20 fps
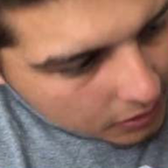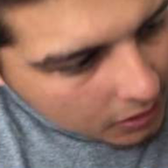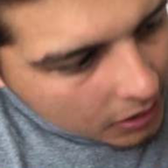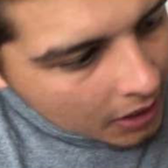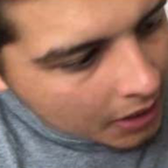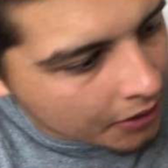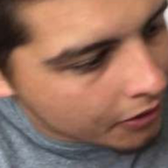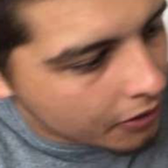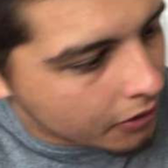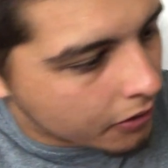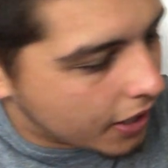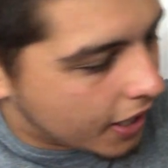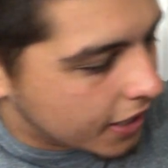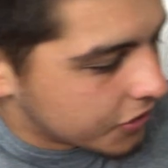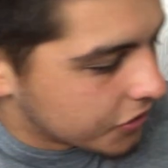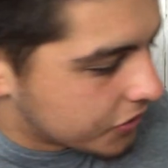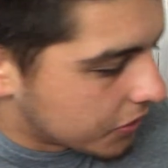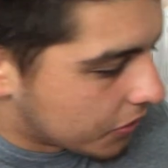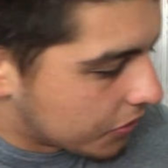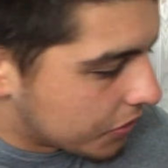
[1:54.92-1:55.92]
I don't know. I
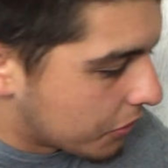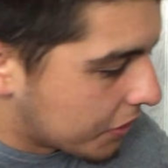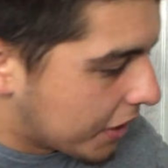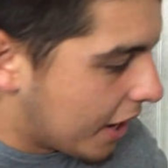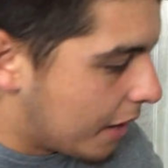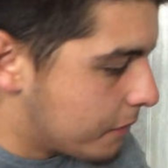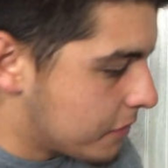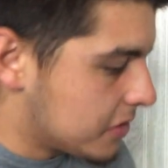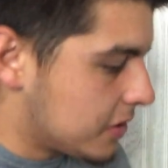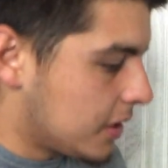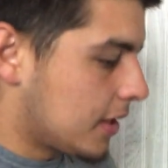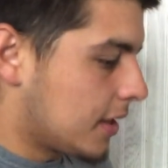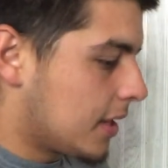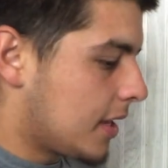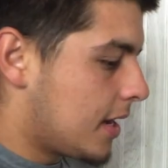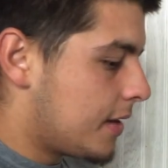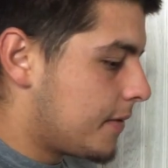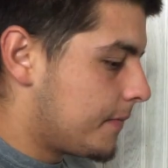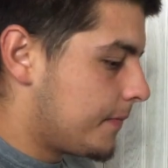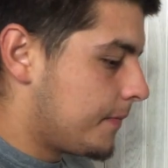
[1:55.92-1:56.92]
just don't know cameras like
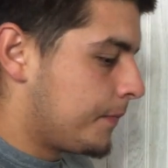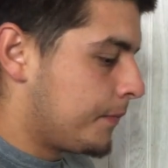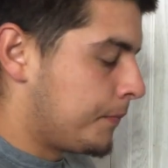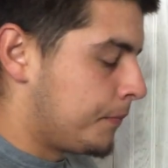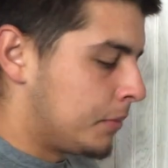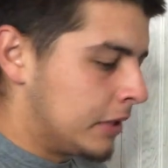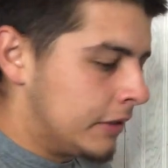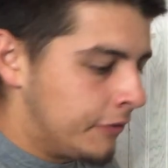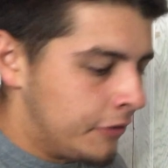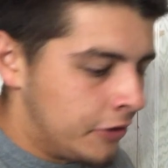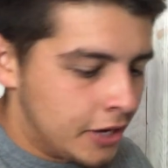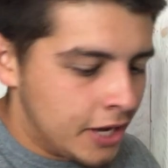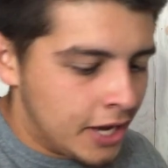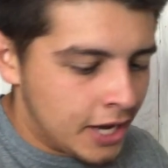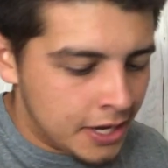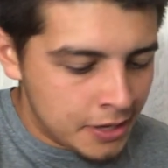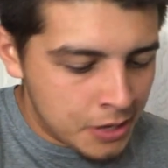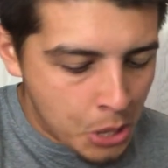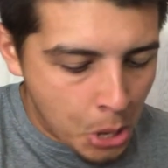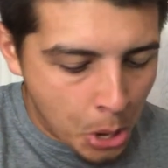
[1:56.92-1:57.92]
that, believe it or
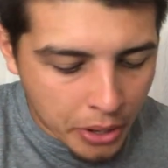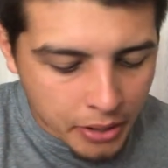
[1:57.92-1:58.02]
not.